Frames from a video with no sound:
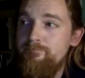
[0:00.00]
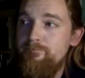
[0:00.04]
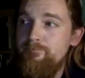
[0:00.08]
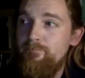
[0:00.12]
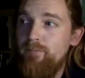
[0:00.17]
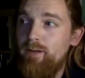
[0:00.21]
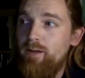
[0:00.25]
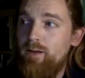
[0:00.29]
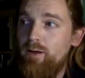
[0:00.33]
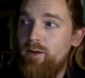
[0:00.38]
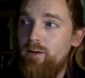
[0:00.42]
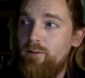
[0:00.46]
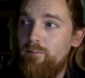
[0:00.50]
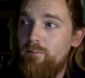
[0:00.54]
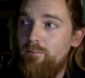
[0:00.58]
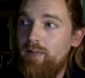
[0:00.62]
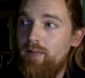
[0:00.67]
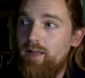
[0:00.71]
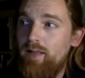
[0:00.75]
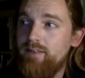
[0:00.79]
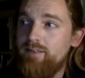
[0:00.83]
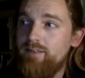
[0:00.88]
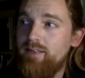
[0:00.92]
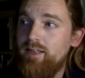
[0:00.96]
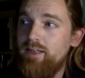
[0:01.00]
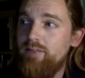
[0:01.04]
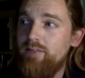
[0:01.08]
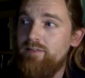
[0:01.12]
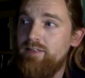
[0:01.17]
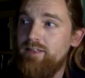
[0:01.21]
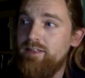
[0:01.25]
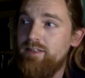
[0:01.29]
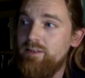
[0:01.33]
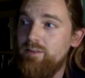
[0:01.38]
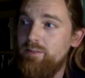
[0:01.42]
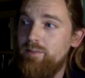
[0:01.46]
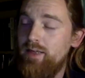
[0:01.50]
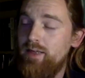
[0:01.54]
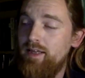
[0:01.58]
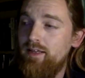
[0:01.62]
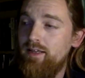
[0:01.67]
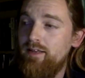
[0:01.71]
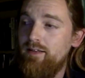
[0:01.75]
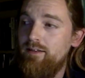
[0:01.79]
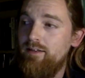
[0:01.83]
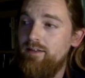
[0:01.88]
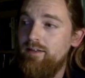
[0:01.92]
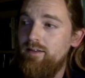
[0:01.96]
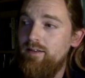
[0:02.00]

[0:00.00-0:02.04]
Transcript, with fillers: um, has kind of disappeared.